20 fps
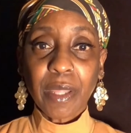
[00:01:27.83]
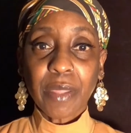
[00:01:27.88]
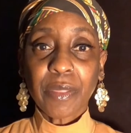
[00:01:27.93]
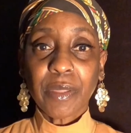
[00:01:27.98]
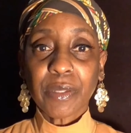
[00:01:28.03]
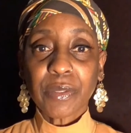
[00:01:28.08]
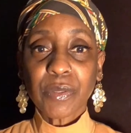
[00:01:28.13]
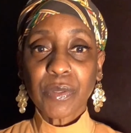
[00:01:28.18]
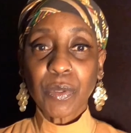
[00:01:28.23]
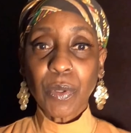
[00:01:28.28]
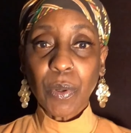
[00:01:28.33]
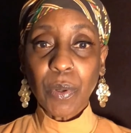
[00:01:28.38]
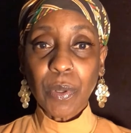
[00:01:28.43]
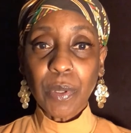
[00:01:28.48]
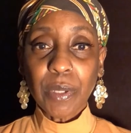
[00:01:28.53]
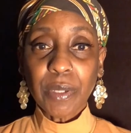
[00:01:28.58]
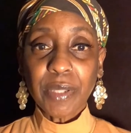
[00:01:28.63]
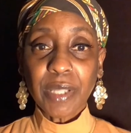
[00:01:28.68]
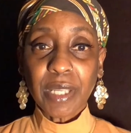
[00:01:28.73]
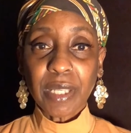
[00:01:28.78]
The
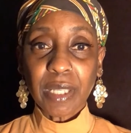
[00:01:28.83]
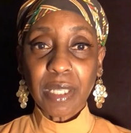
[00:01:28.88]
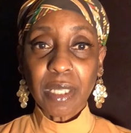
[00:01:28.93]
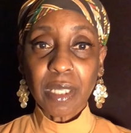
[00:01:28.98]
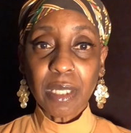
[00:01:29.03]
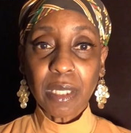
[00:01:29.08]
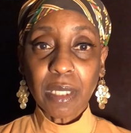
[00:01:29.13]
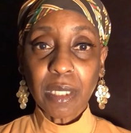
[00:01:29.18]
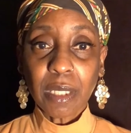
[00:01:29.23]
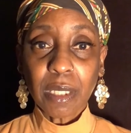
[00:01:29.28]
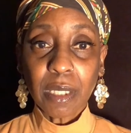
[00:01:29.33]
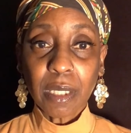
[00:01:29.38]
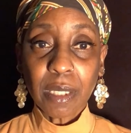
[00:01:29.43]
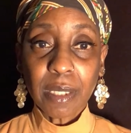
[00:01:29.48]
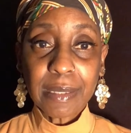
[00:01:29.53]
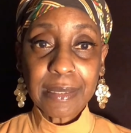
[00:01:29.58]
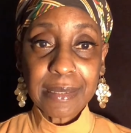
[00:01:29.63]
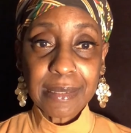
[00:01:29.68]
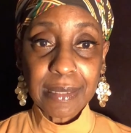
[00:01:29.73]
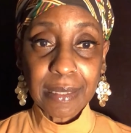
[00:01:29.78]
song that he
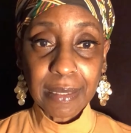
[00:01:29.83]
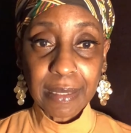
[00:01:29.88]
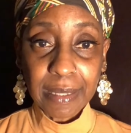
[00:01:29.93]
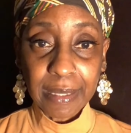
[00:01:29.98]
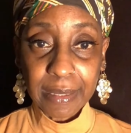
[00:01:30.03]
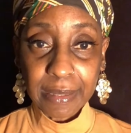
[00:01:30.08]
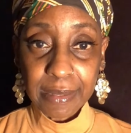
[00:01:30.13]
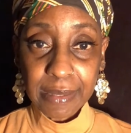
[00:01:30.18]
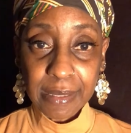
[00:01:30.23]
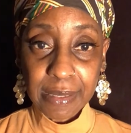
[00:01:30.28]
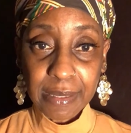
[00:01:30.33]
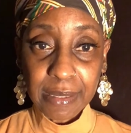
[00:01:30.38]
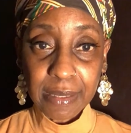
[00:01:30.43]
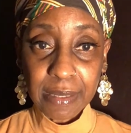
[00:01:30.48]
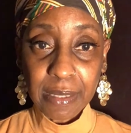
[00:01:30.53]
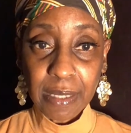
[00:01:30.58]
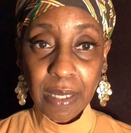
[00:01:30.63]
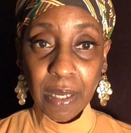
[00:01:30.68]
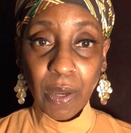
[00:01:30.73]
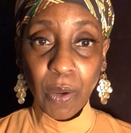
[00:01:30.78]

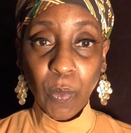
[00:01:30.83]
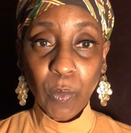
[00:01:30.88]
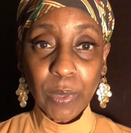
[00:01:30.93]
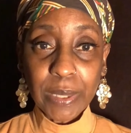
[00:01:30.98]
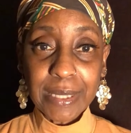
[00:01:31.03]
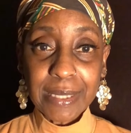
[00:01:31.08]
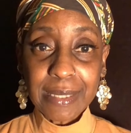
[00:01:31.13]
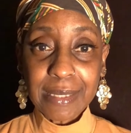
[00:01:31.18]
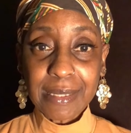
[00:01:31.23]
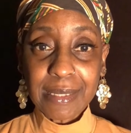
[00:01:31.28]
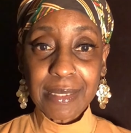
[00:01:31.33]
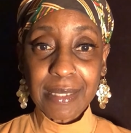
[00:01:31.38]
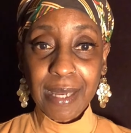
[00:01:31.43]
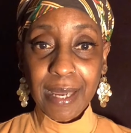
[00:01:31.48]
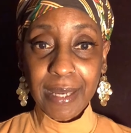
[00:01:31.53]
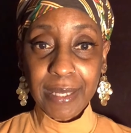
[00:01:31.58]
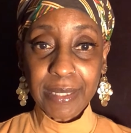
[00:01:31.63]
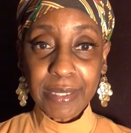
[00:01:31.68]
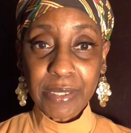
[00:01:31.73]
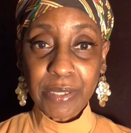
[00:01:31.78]
selected was
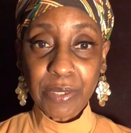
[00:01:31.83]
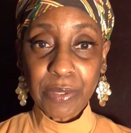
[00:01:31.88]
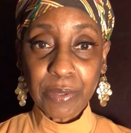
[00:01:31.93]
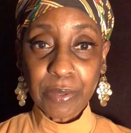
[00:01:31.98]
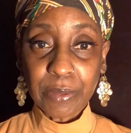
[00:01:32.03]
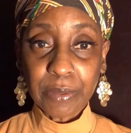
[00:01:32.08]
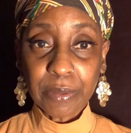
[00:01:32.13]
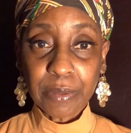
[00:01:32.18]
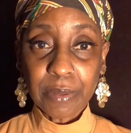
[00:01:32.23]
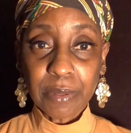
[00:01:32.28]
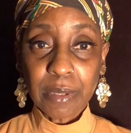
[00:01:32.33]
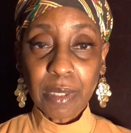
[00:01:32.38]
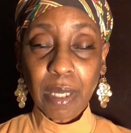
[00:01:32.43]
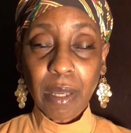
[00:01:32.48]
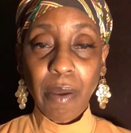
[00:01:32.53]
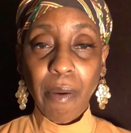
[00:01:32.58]
entitled